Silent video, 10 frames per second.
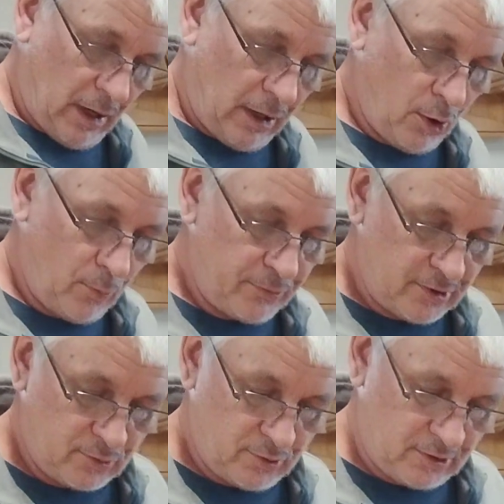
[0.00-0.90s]
I hope
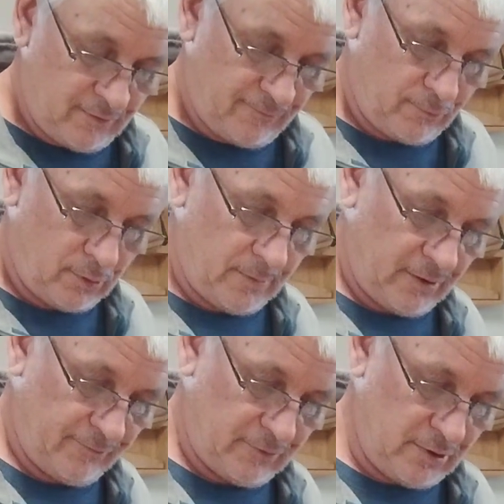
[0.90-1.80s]
this was
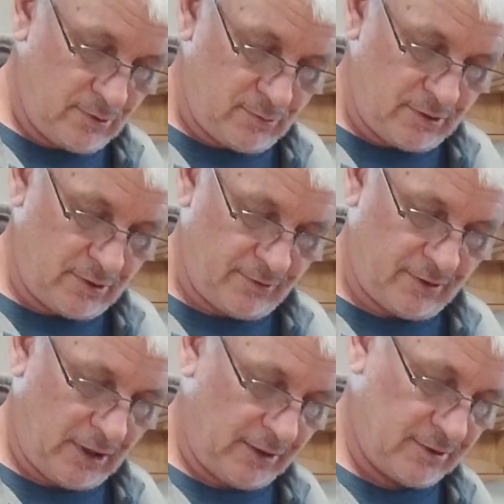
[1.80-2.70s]
informative to you and your
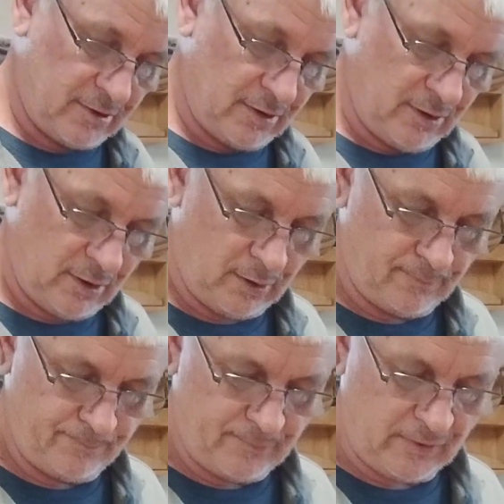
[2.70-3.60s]
thoughts.
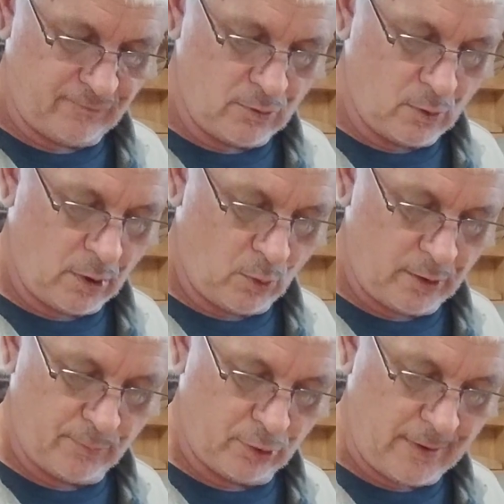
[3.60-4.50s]
If you want
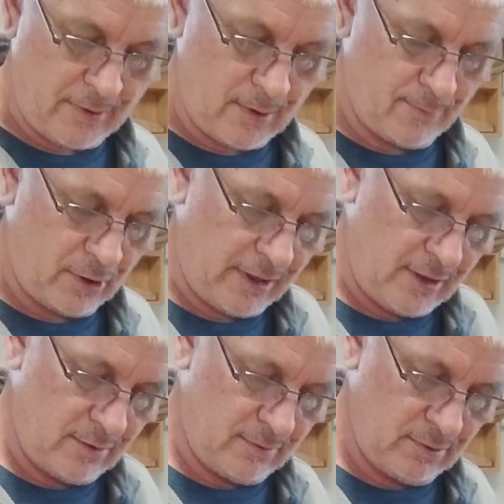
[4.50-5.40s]
one premium
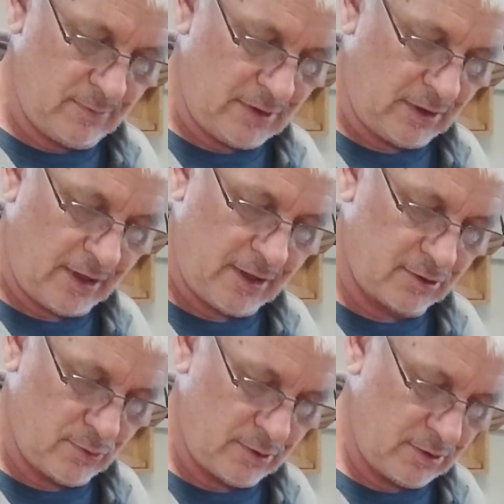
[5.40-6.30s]
plane to be the
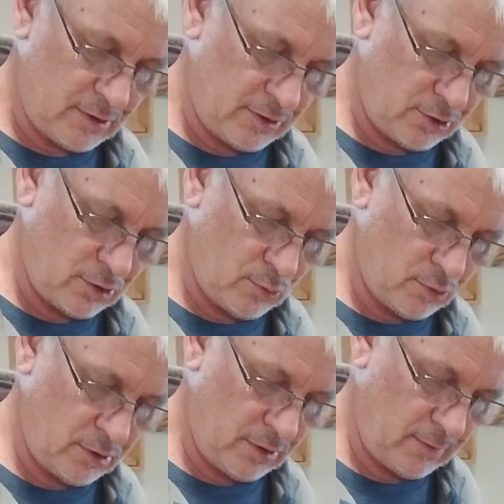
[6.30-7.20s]
last one to touch your
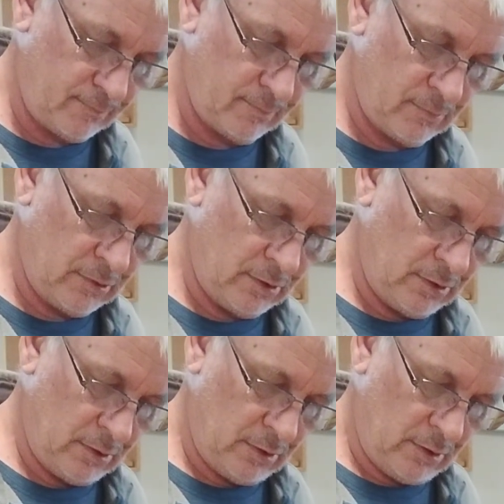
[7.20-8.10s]
wood,
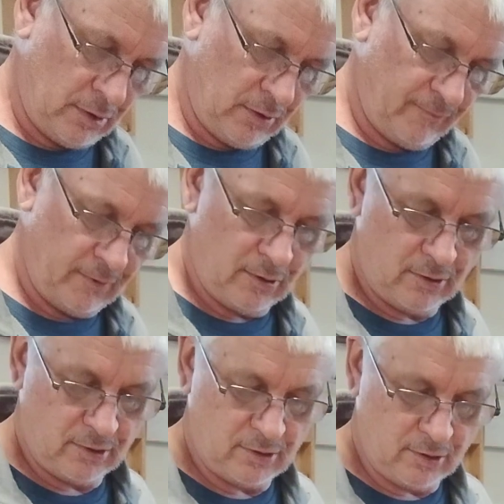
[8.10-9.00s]

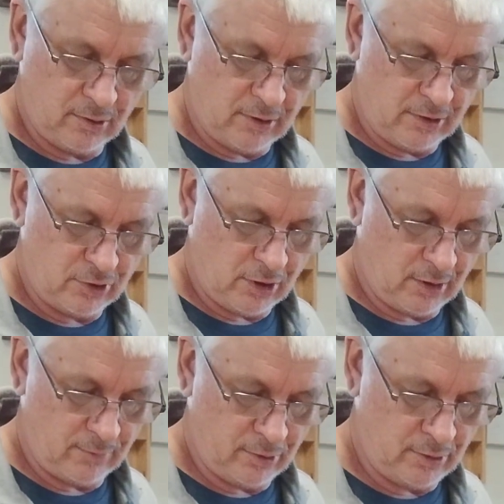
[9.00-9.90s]
Veritas did a great
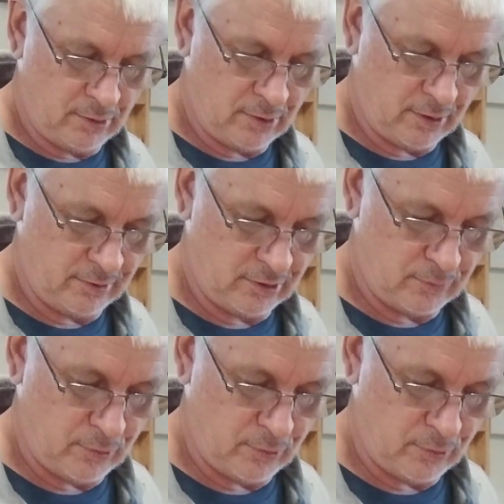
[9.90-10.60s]
job on this